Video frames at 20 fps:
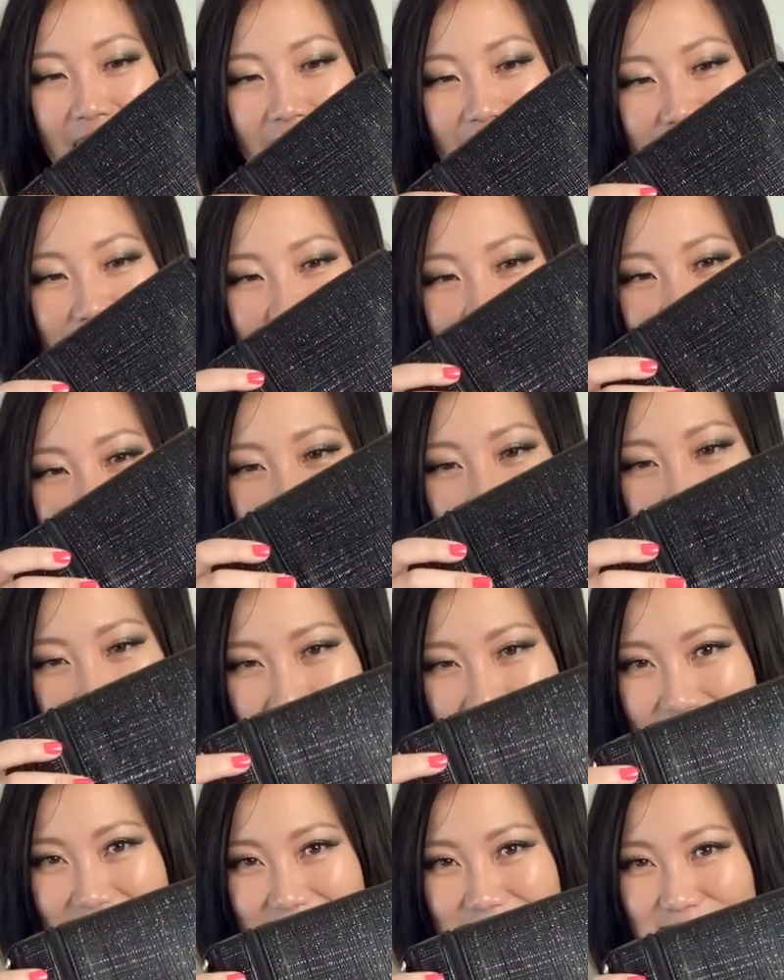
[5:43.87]
I don't
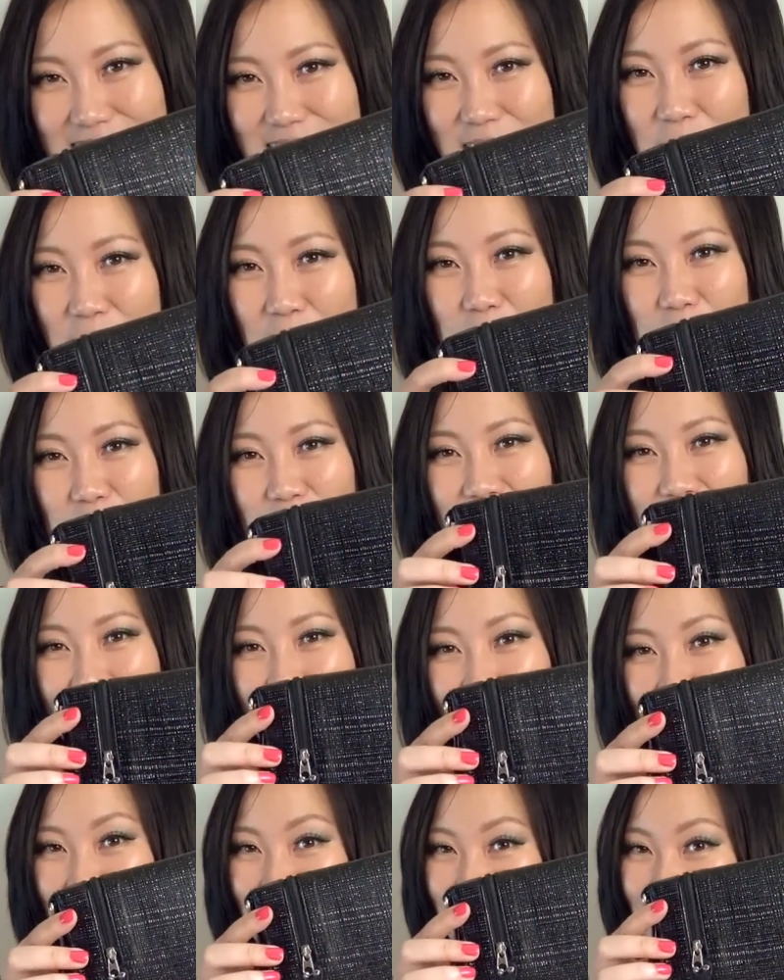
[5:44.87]
hate it but
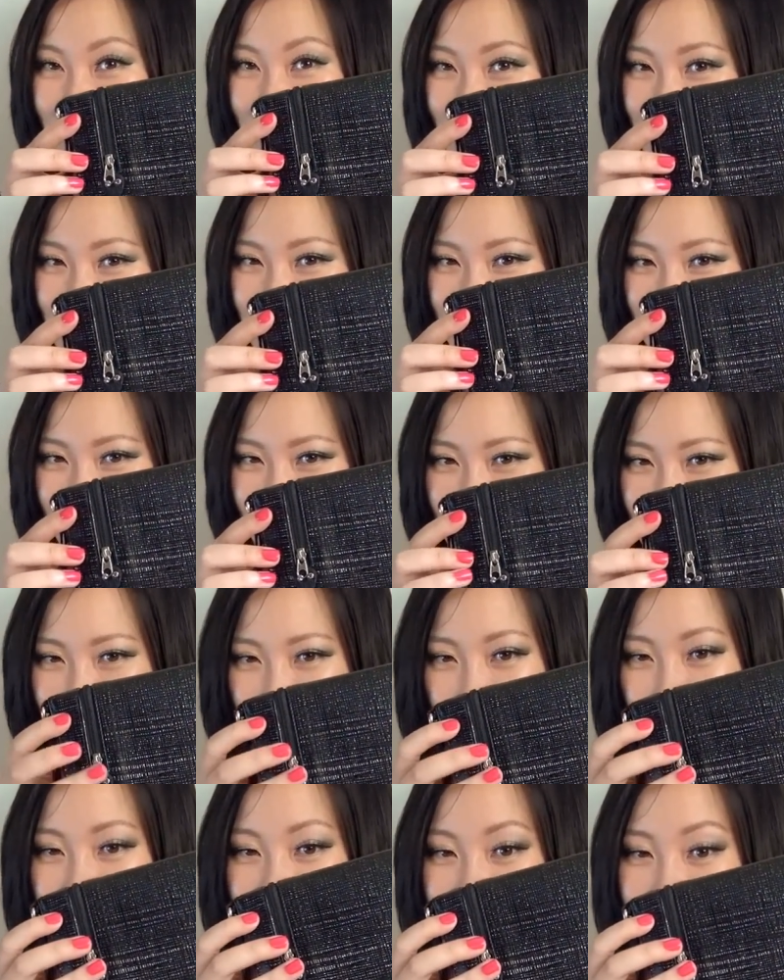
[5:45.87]
I don't love it
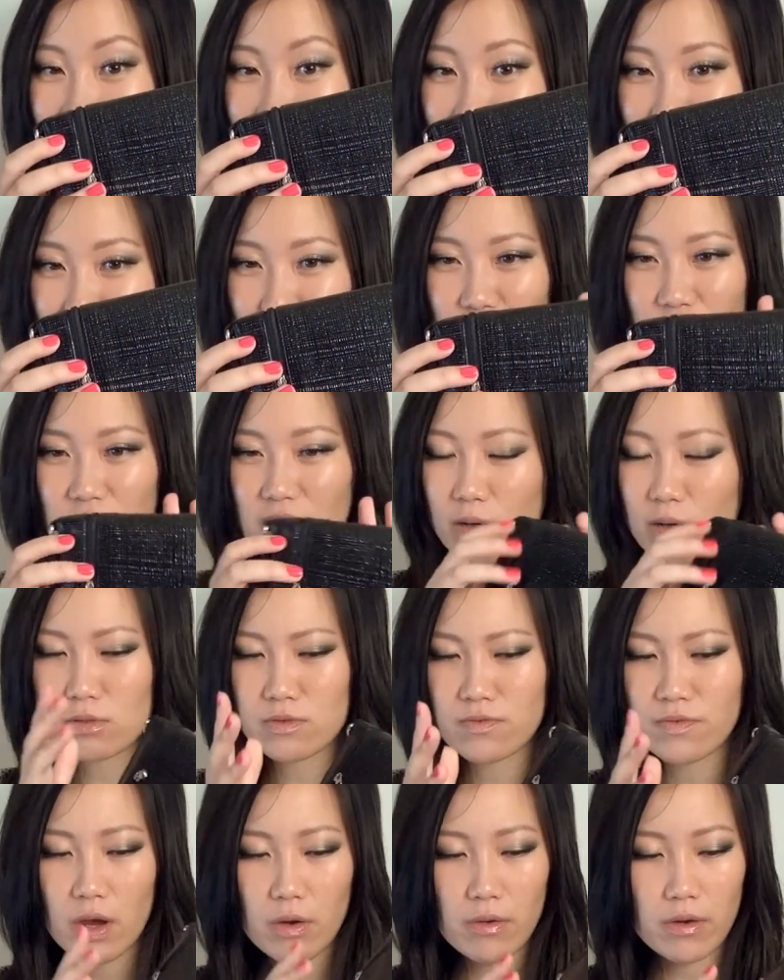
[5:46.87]
either but the size is good it
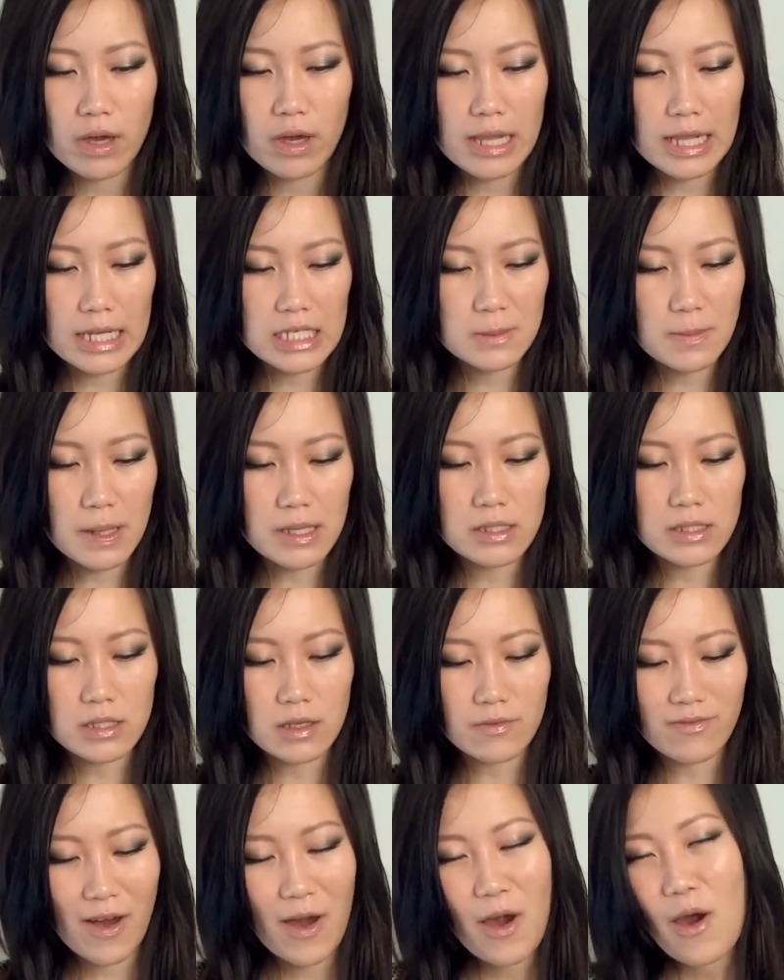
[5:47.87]
was very
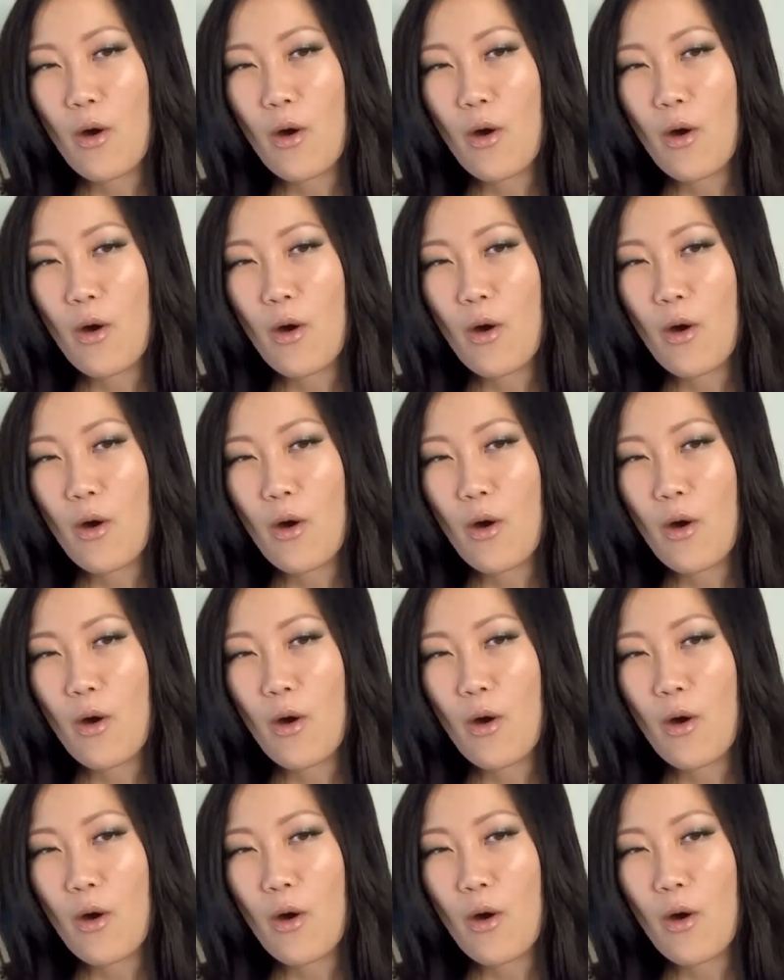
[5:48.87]
inexpensive